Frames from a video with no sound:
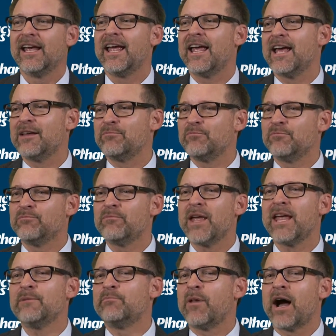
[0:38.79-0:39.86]
and
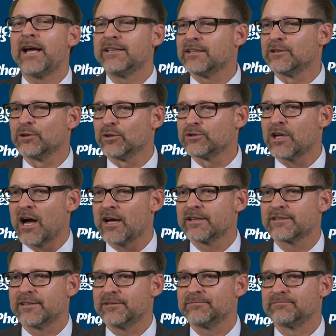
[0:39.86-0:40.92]
may bind a little
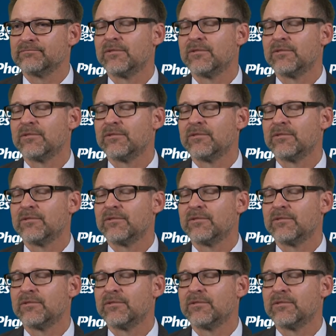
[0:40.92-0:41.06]
toxin.